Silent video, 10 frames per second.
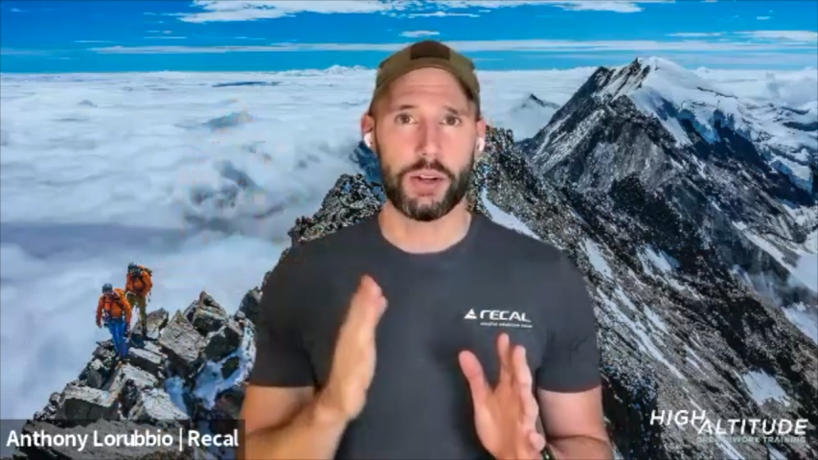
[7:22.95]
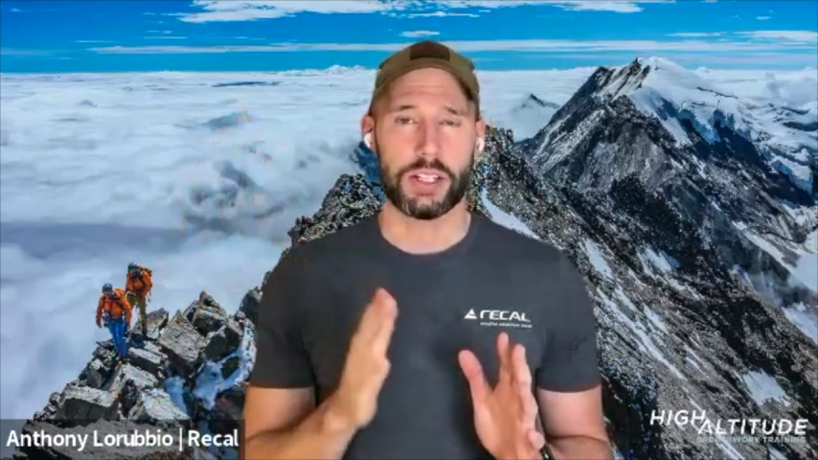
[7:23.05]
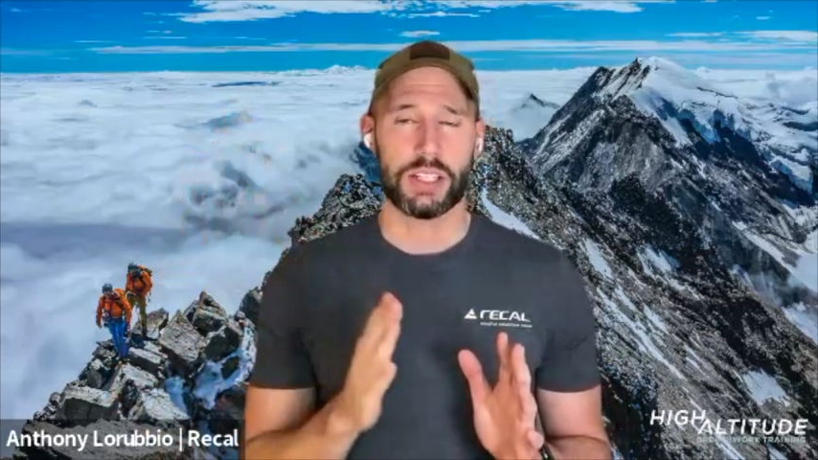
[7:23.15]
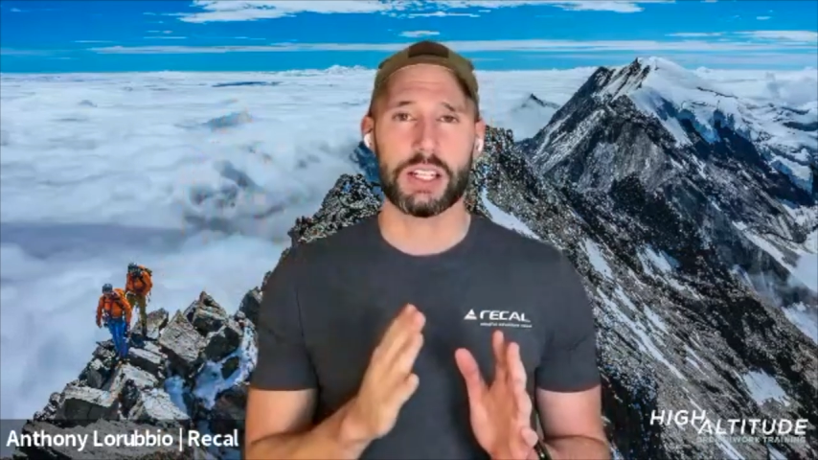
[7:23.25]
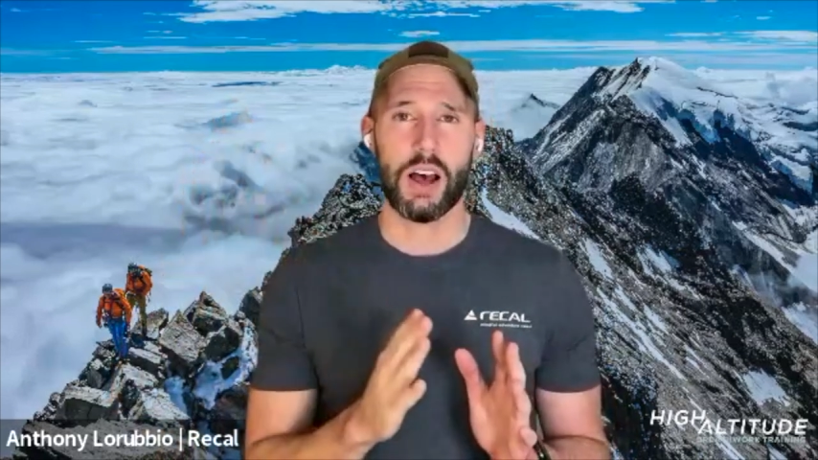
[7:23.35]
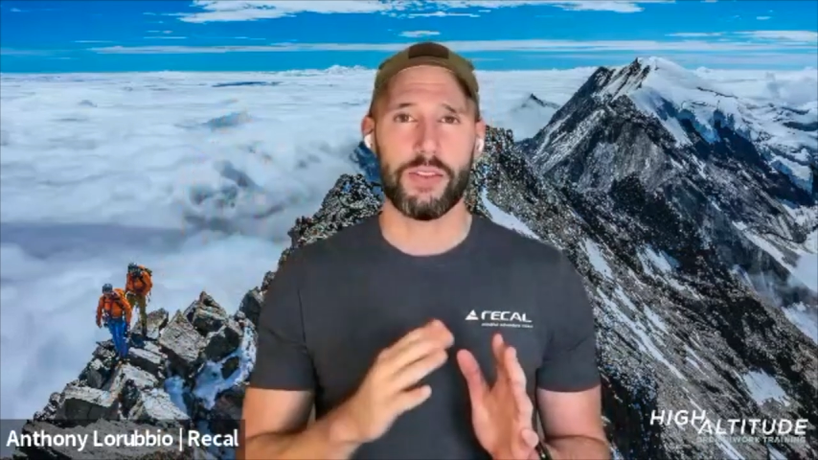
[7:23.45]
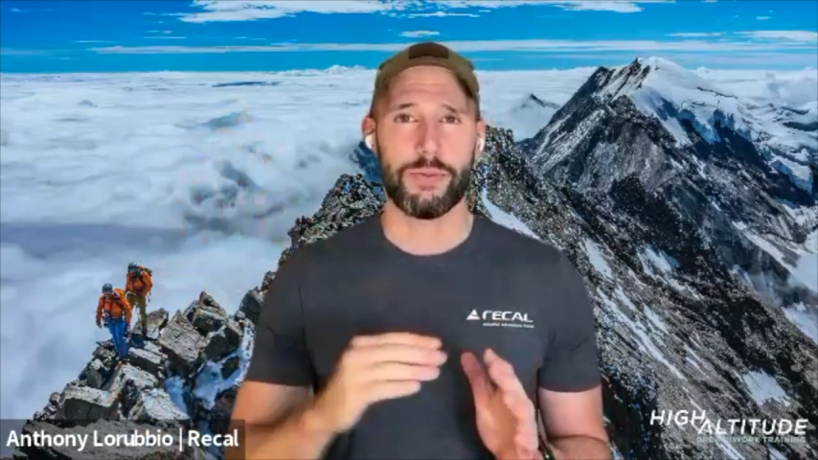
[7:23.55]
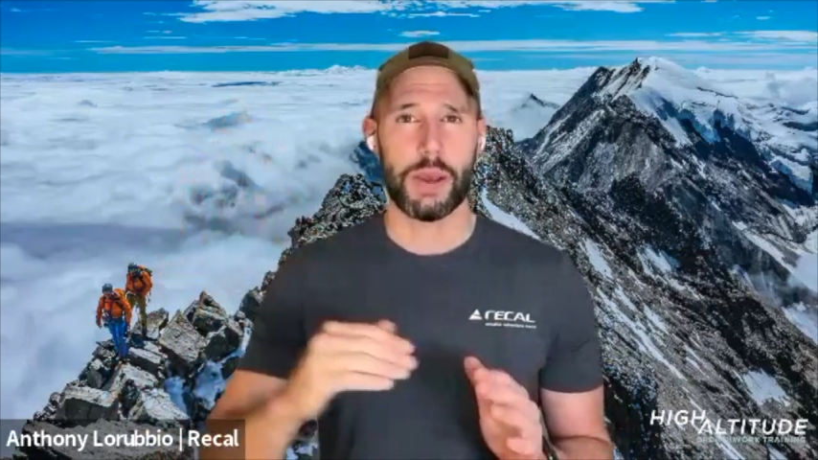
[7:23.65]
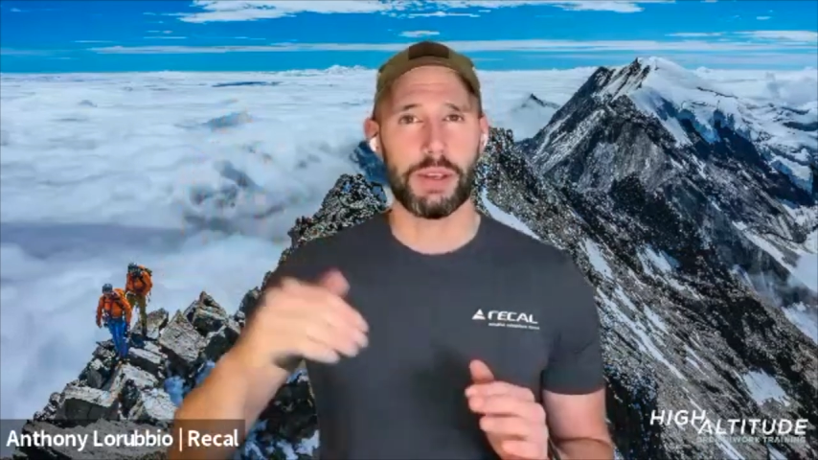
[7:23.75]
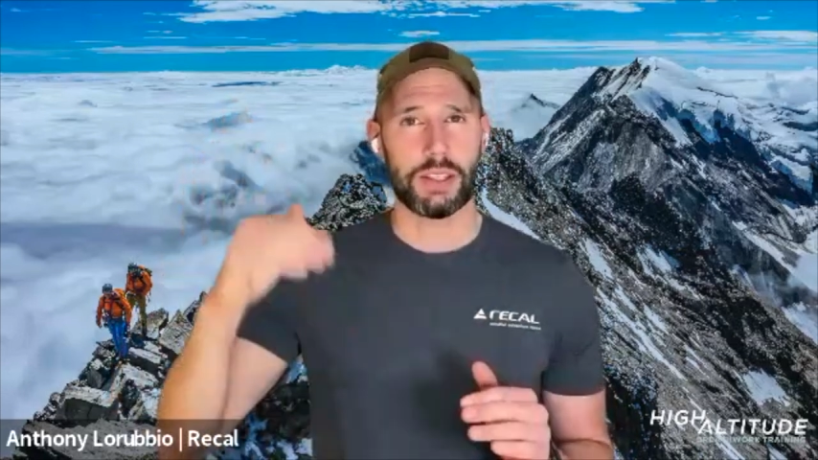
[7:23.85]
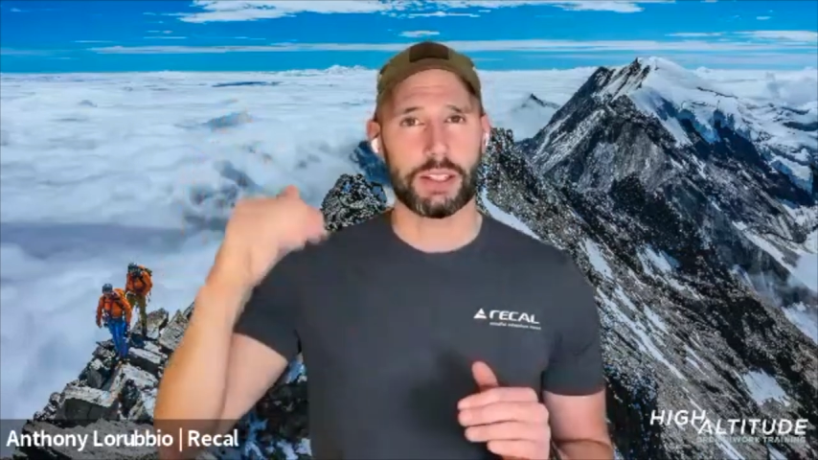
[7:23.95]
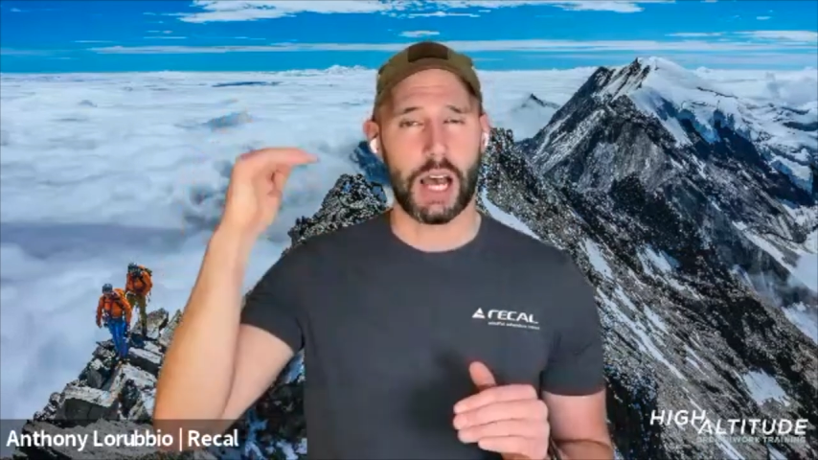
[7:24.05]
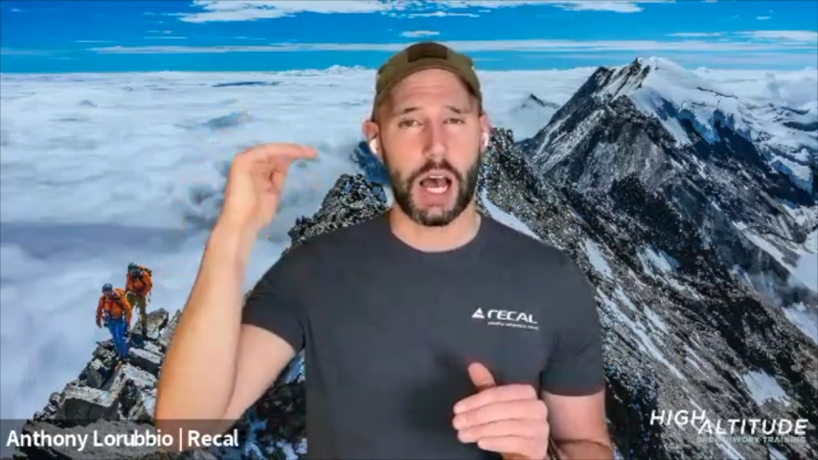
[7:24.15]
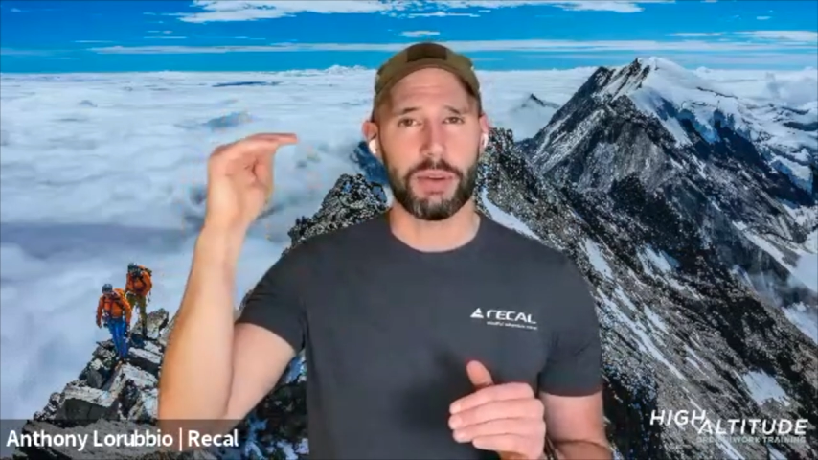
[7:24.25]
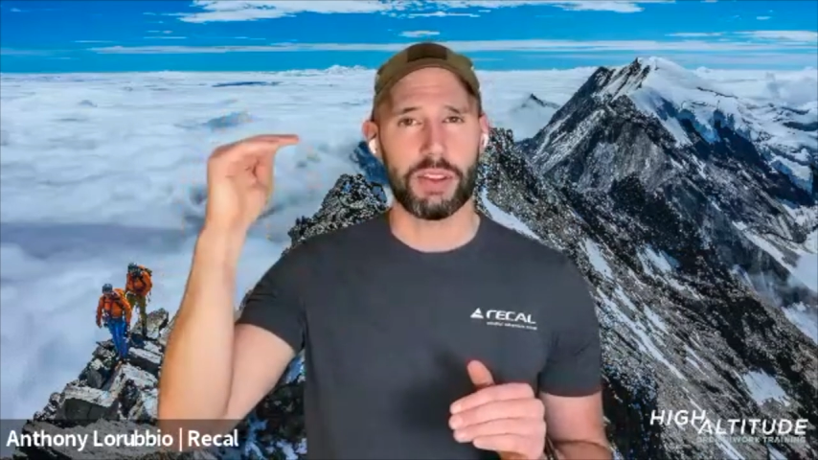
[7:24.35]
It's tough, maybe at the
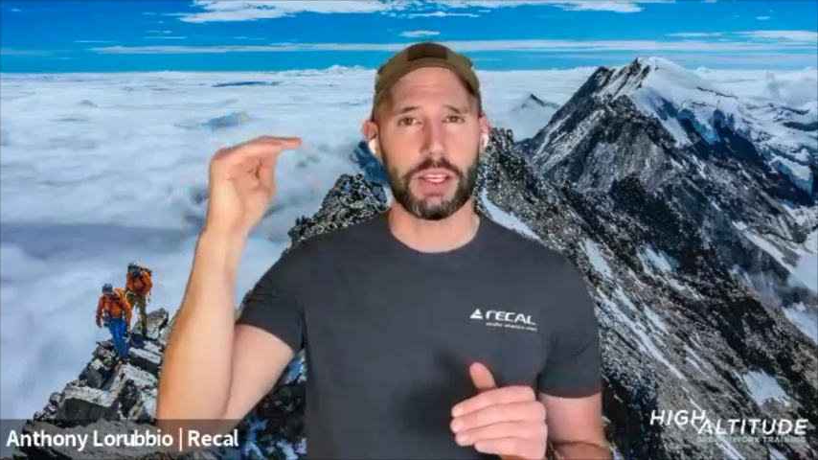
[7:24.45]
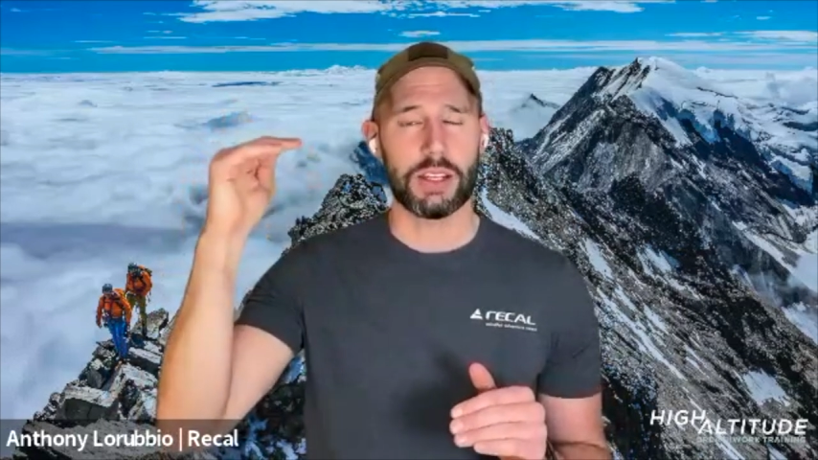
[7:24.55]
top of the